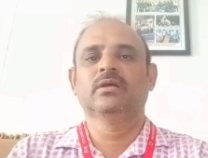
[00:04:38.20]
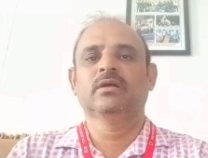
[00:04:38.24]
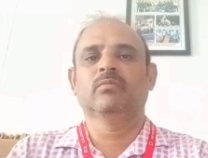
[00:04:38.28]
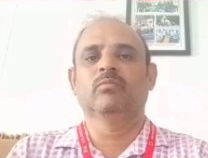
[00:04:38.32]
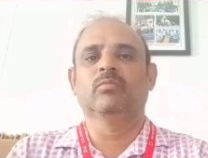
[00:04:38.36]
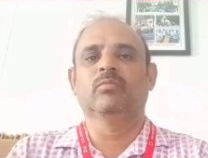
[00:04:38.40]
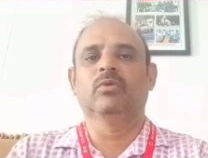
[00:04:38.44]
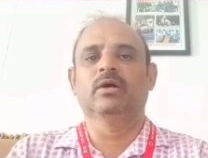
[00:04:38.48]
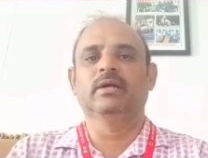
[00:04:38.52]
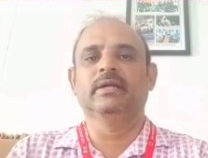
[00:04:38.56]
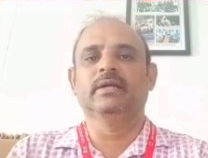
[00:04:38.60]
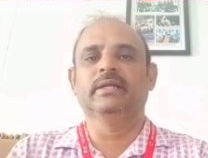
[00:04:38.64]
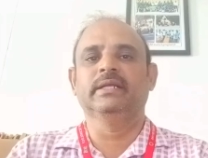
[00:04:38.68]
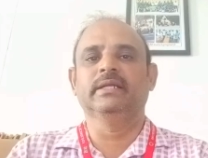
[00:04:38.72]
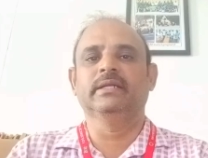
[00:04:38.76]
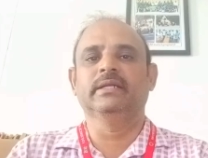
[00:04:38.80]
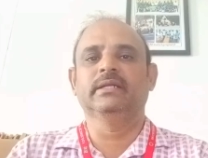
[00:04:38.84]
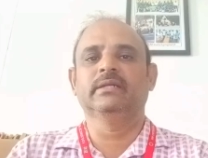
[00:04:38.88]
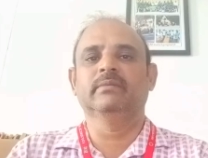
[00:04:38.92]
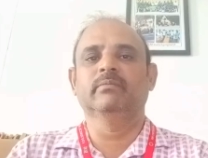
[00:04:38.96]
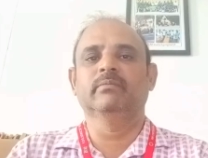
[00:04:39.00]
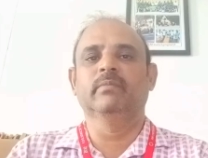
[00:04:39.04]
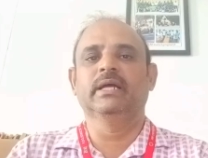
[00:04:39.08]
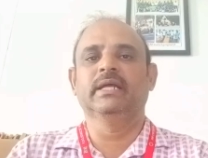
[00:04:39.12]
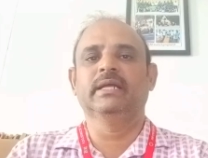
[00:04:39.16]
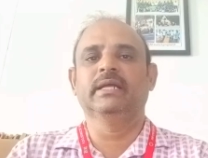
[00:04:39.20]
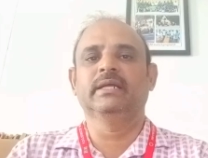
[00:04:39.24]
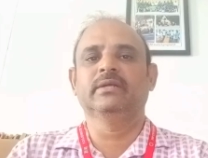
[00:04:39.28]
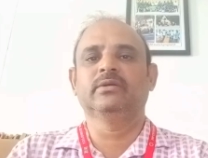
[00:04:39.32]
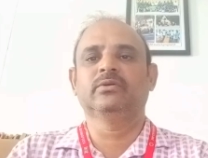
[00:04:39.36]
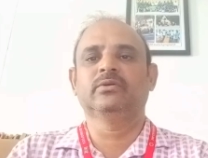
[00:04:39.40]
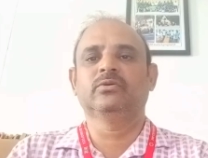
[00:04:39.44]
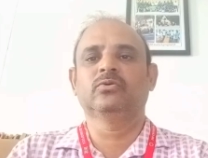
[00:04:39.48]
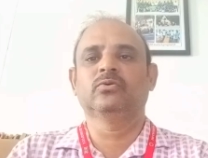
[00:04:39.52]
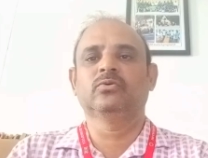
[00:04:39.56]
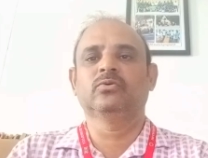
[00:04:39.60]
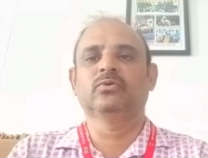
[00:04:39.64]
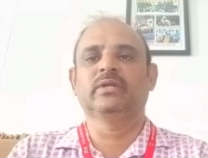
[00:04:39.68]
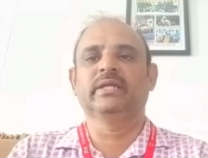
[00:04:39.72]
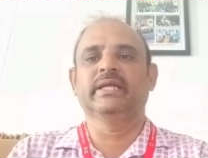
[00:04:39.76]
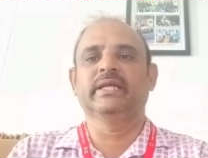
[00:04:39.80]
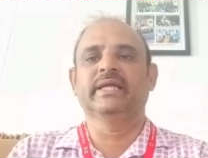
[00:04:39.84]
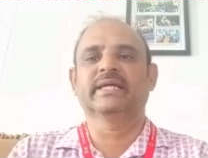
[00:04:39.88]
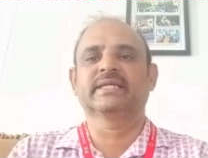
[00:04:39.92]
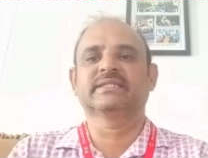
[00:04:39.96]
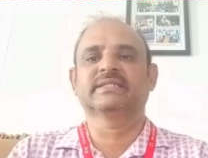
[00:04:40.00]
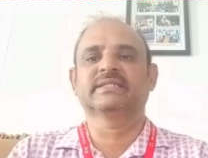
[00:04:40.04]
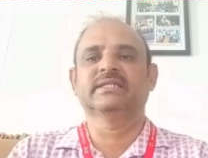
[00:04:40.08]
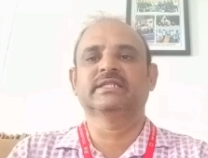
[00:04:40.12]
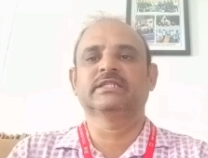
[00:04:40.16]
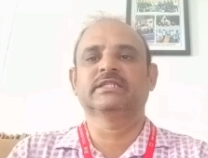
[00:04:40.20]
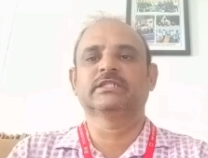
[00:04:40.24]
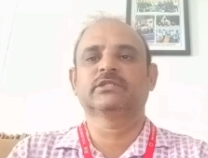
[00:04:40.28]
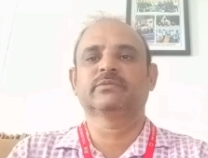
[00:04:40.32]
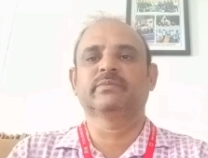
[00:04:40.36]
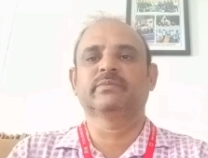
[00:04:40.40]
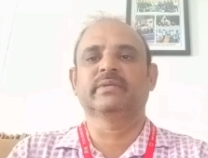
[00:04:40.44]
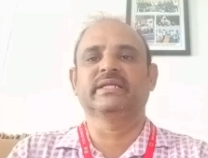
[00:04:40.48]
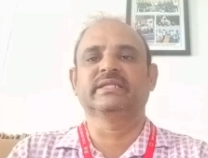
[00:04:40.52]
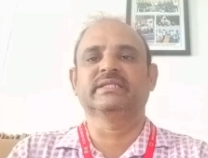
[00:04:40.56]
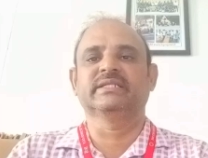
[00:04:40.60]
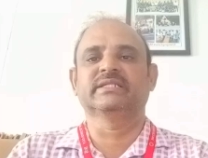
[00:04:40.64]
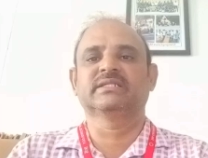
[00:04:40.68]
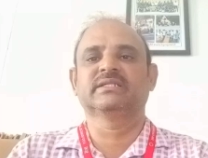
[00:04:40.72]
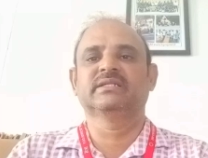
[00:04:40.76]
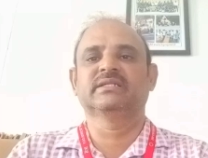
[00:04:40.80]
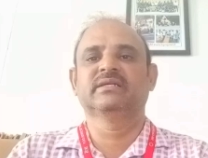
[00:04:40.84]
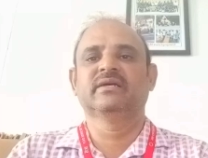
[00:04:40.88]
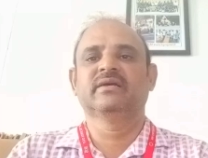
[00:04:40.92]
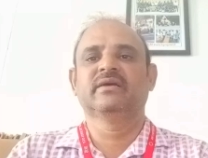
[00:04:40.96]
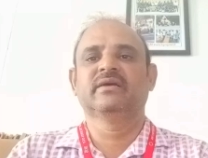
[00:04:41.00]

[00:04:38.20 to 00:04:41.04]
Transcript: body by two reaction springs.